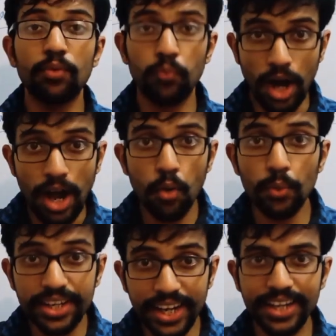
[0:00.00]
How
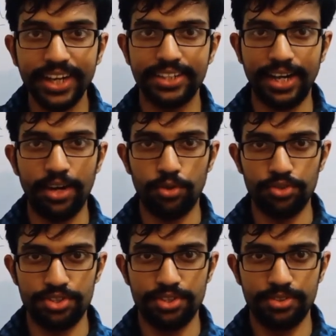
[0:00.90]
we can get the
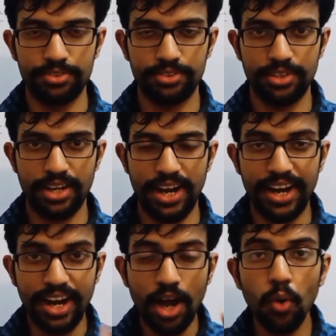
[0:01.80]
nitrogen,
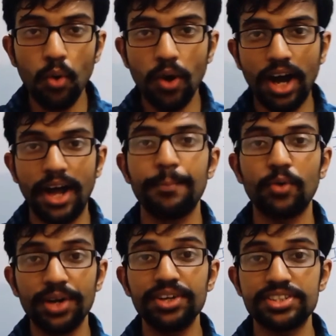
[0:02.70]
and now I am
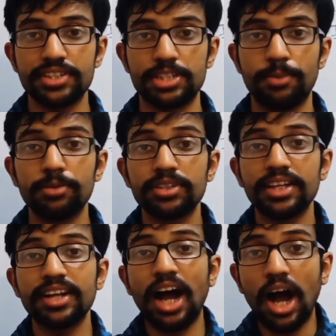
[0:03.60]
going to discuss about
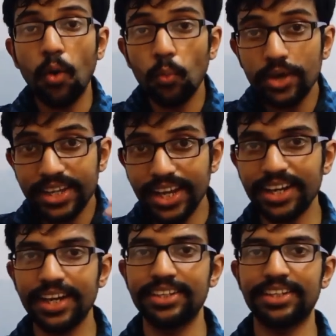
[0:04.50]
that how we can
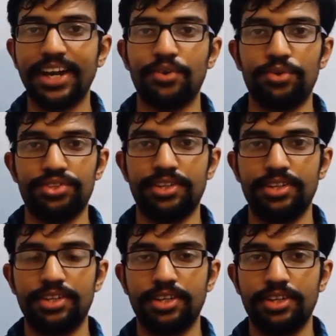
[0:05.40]
get the
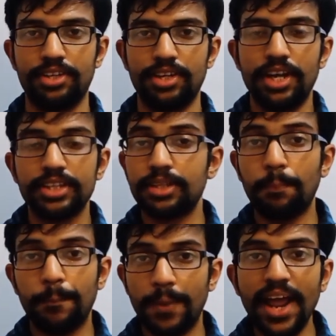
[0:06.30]
nitrogen.
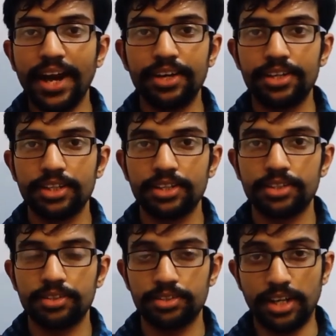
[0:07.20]
The plant,
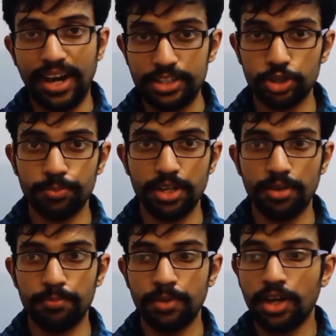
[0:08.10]
the
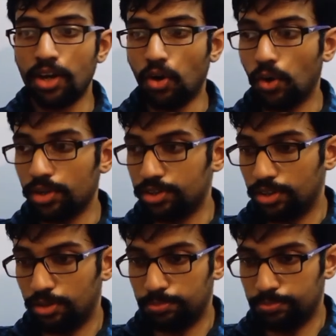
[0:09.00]
rhizobium or
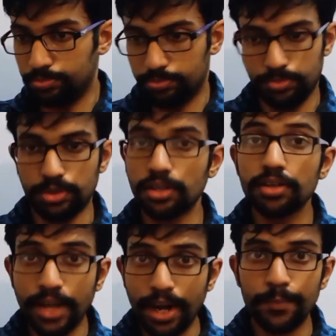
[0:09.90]
the
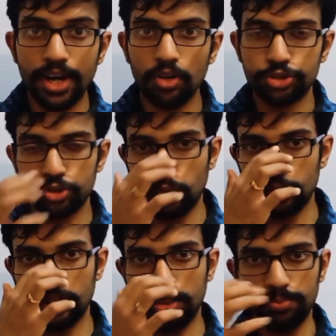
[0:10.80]
Anabina nostoc,
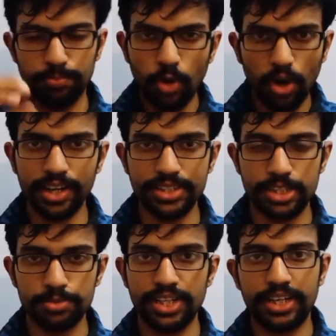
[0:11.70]
the
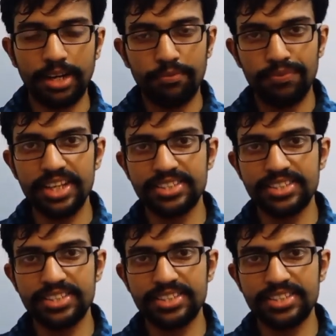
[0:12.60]
organisms that can fix the